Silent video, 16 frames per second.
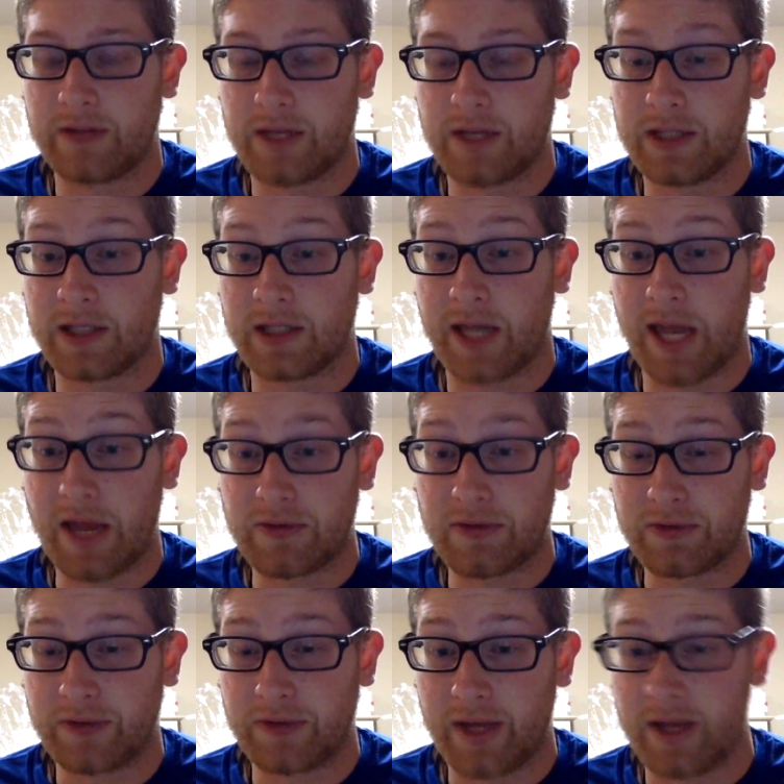just
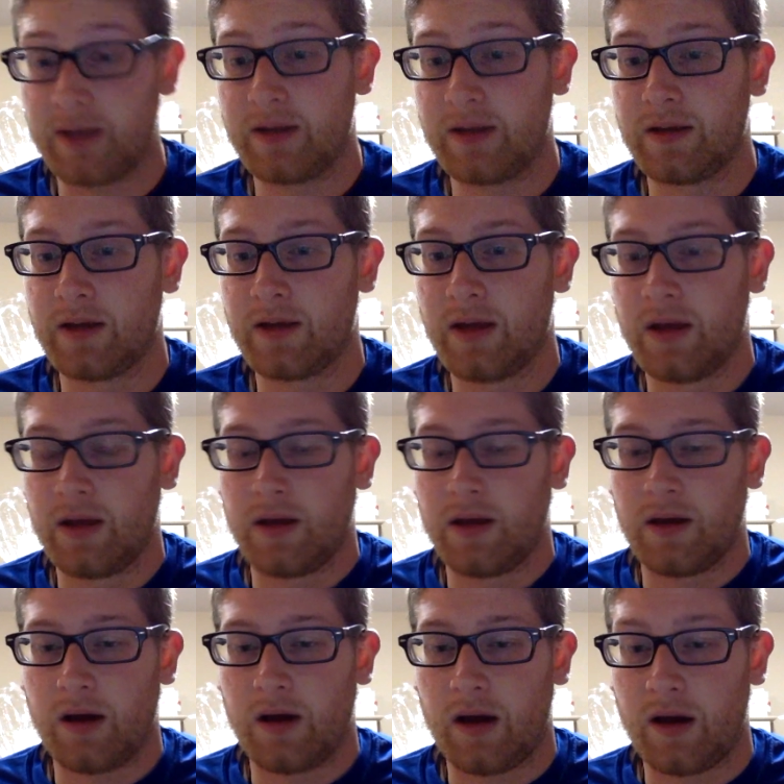canceled it.
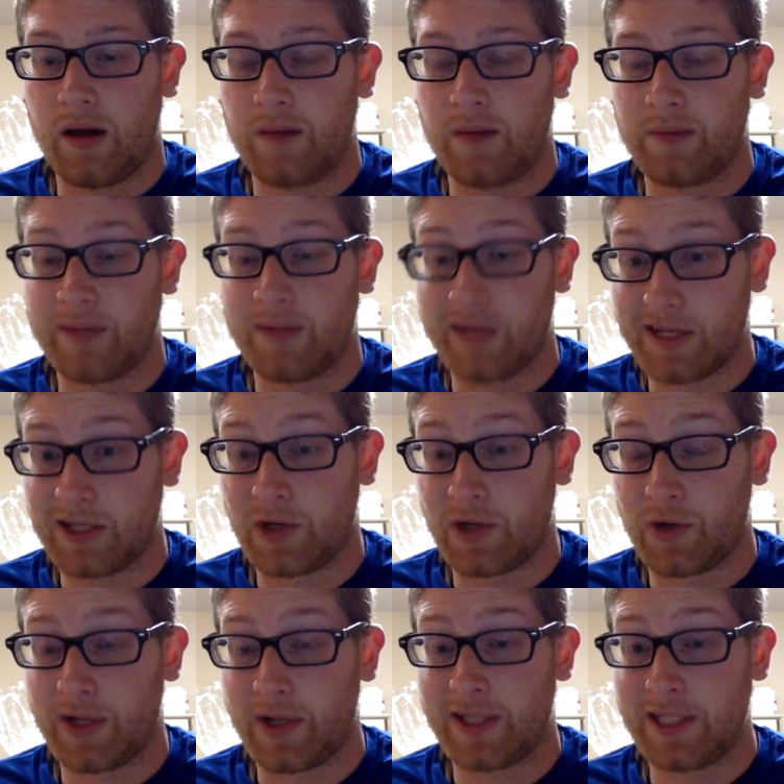Actually
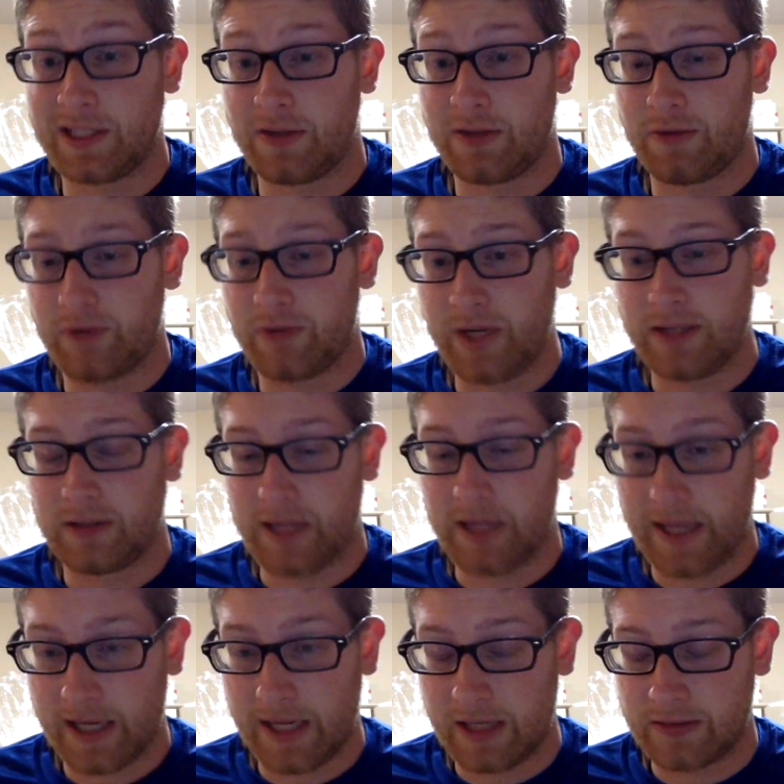going into season 3, so they
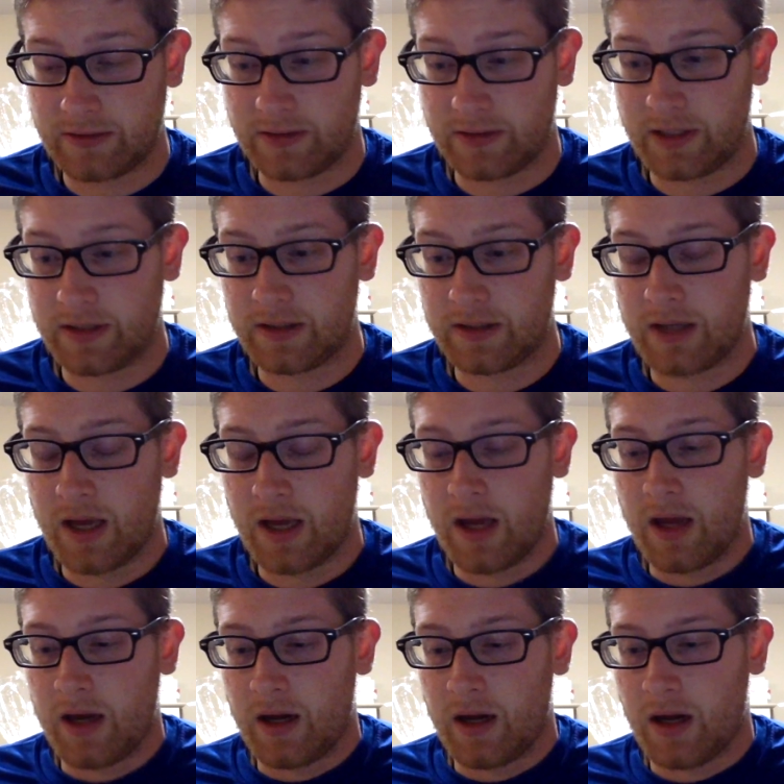canceled it.
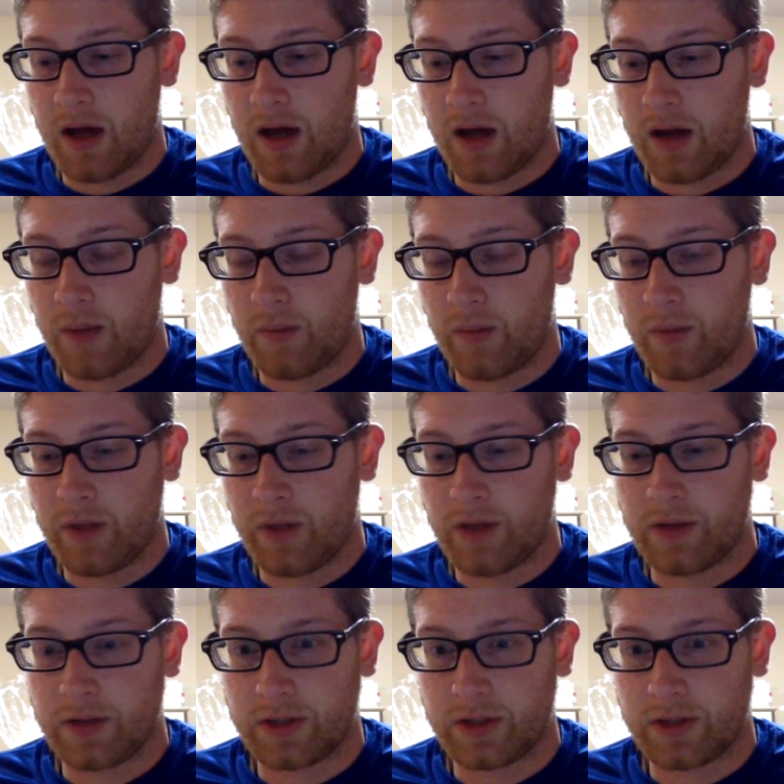Other